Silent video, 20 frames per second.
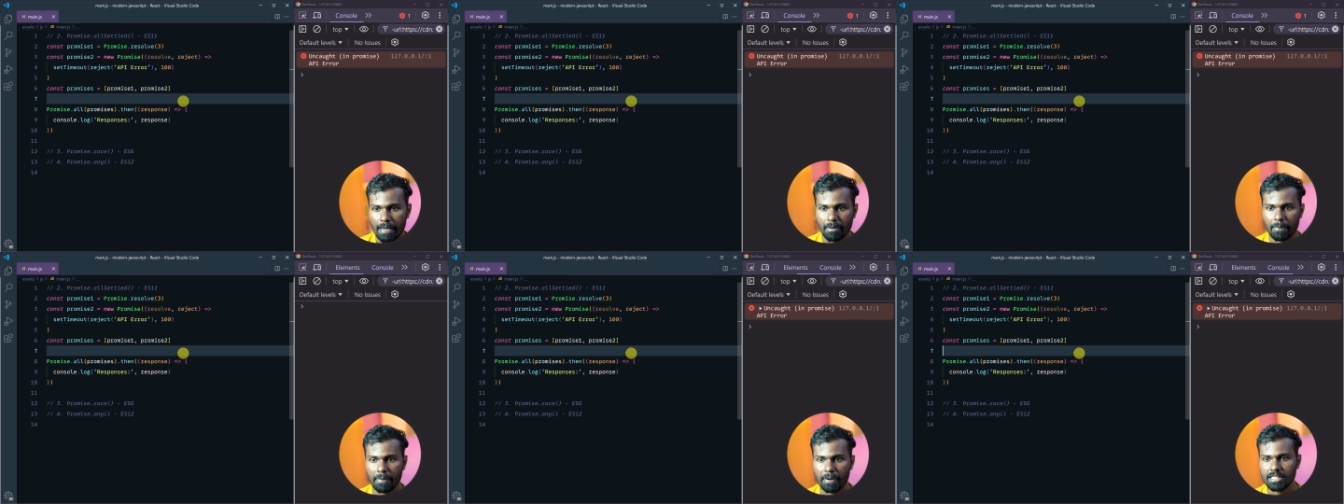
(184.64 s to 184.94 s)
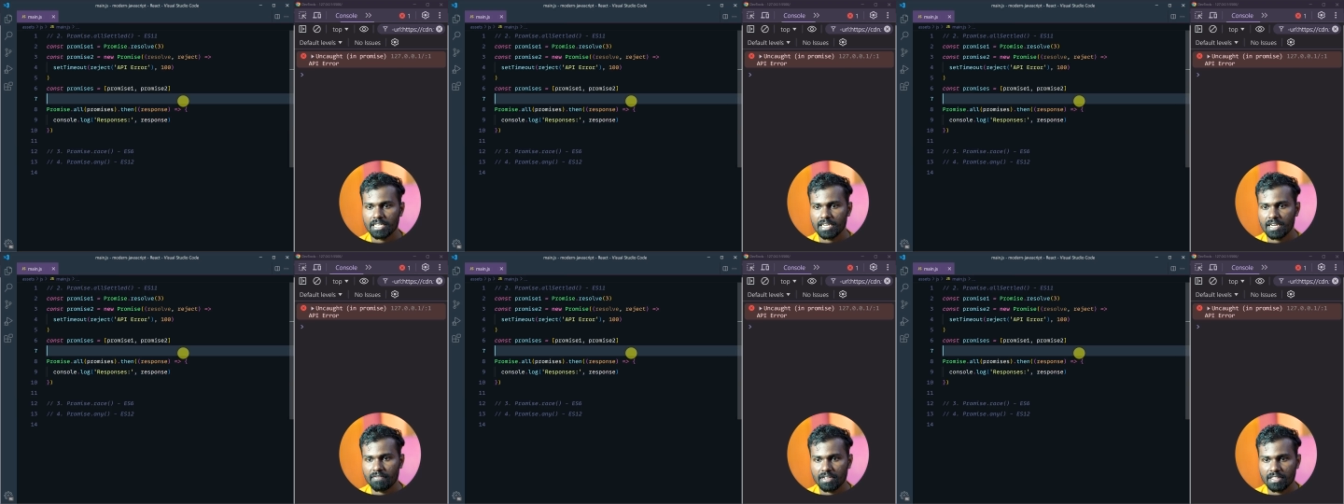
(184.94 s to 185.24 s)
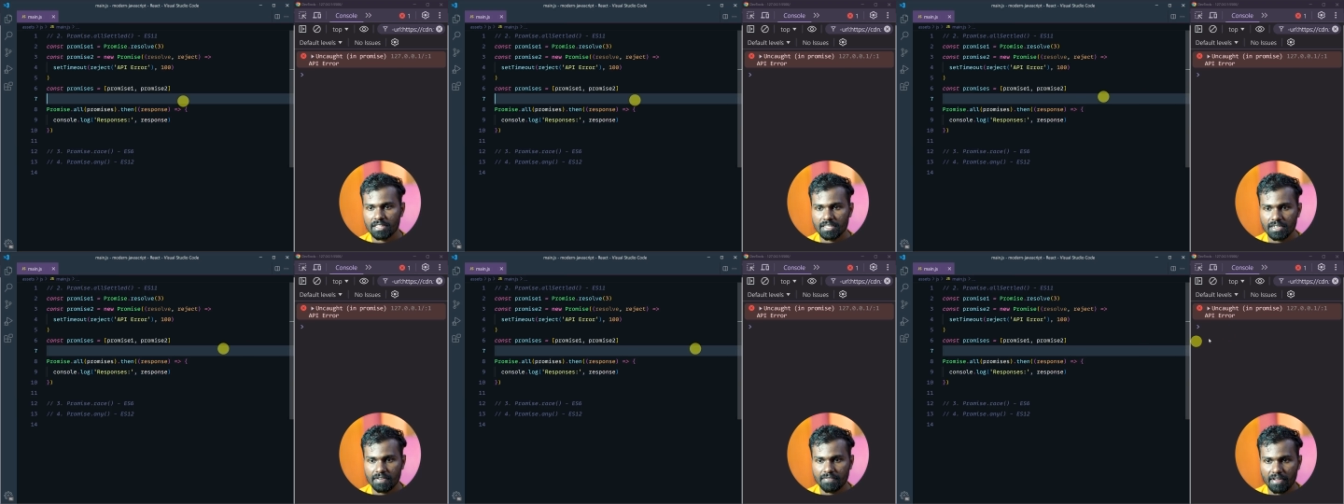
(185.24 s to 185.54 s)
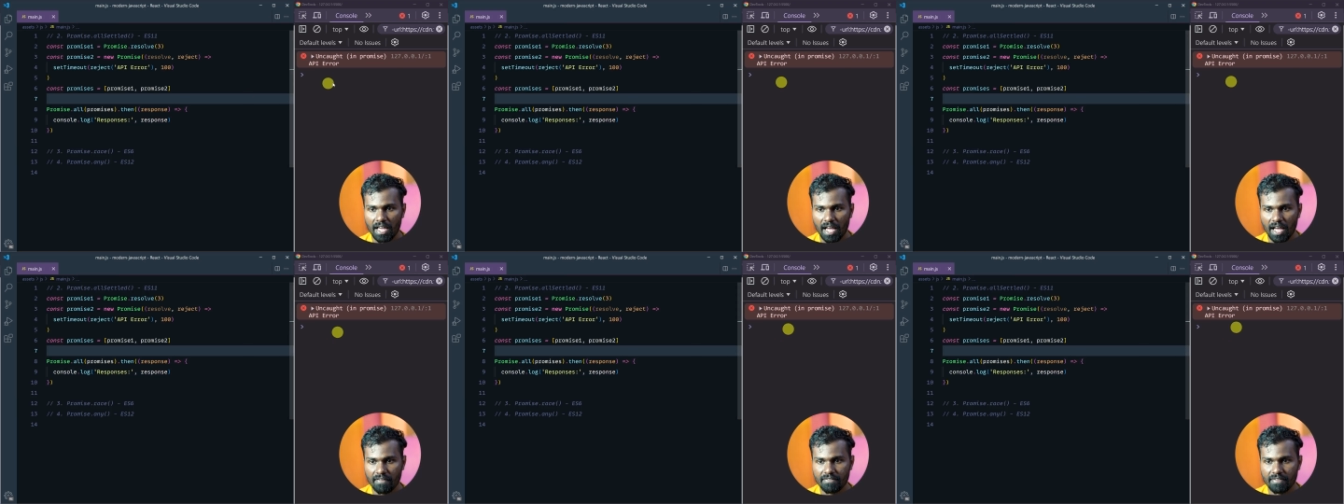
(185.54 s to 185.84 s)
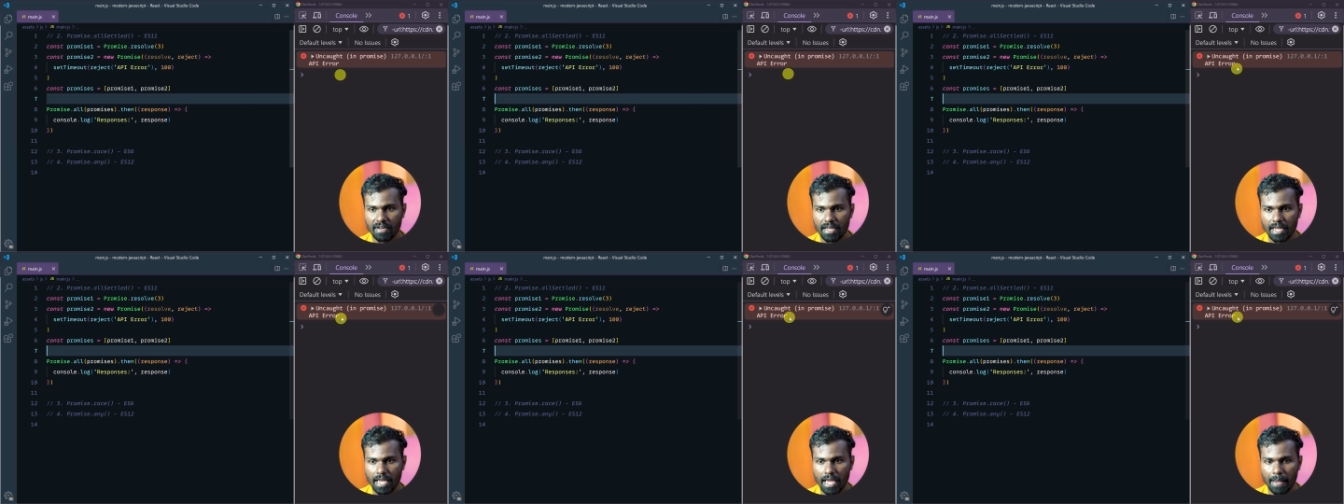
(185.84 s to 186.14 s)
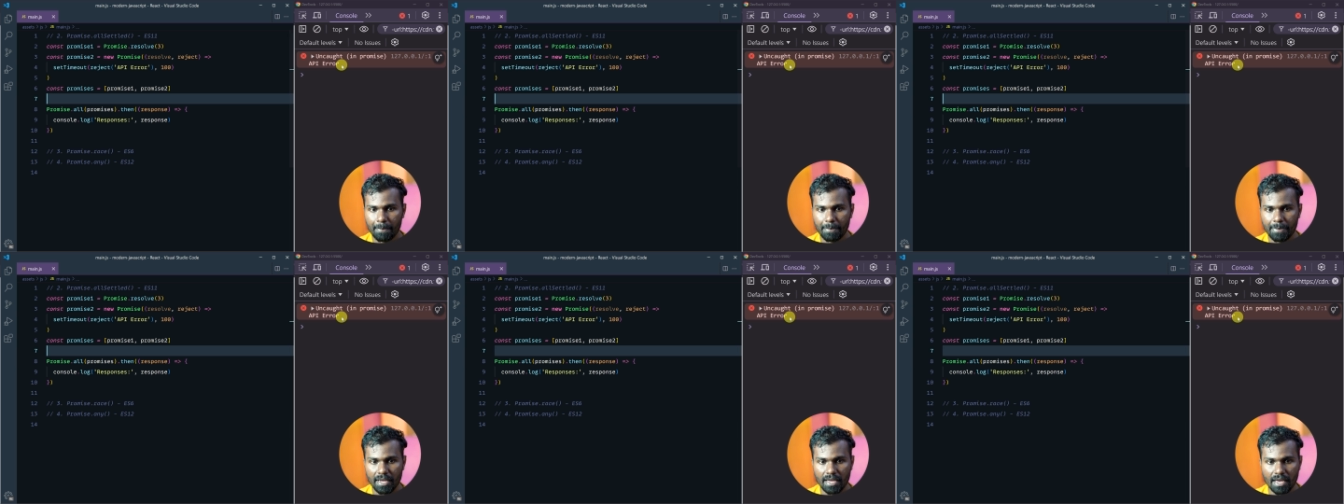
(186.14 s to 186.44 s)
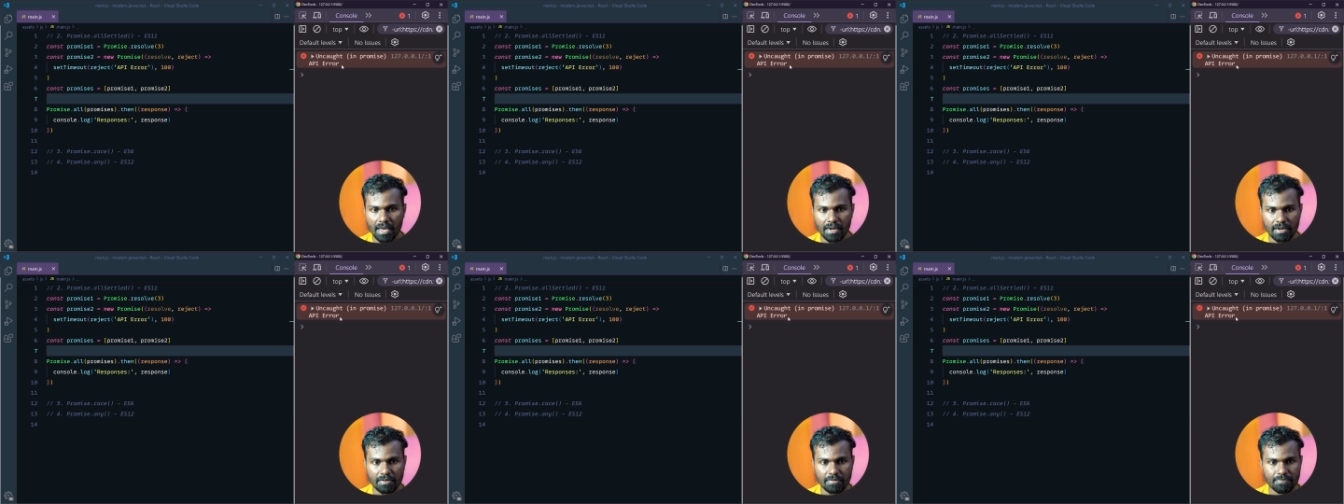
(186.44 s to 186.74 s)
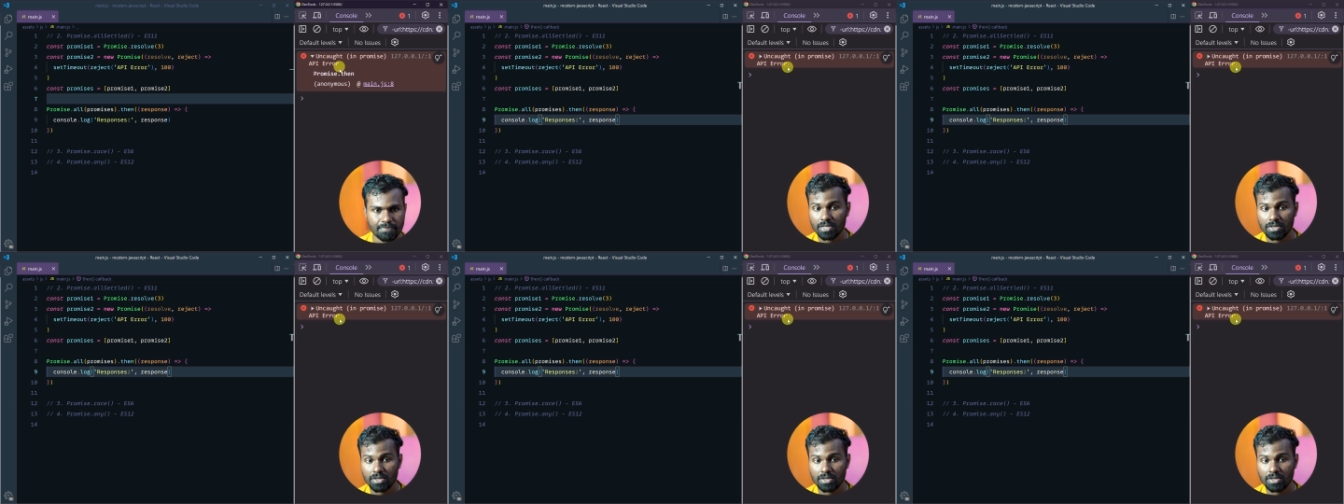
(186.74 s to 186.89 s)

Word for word: Now we have an API error